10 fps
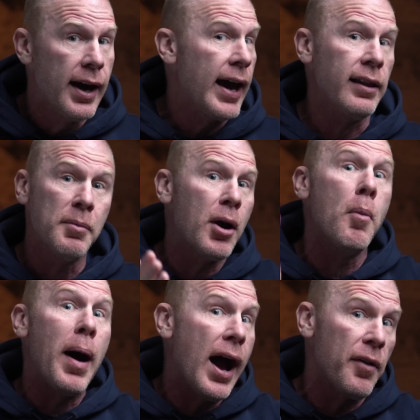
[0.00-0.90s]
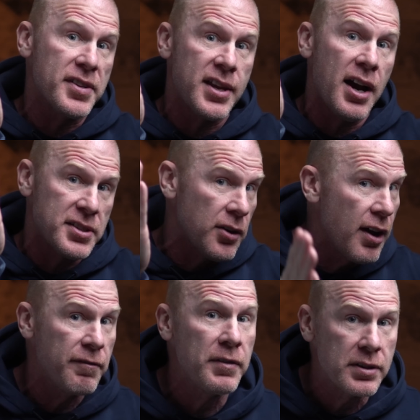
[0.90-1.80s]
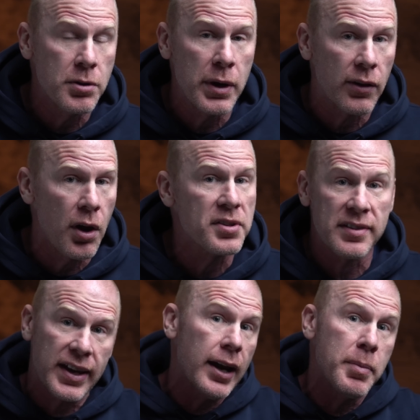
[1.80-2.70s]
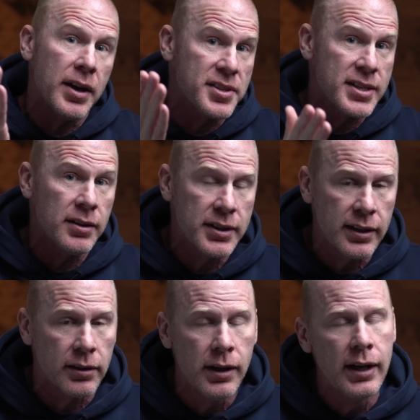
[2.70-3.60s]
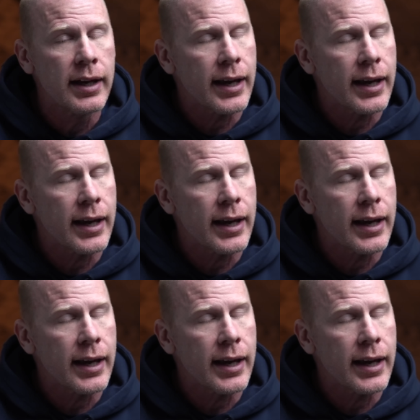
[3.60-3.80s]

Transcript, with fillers: hey, let me go buy all the stocks that are at 52 week lows. They've got to be on steel deal.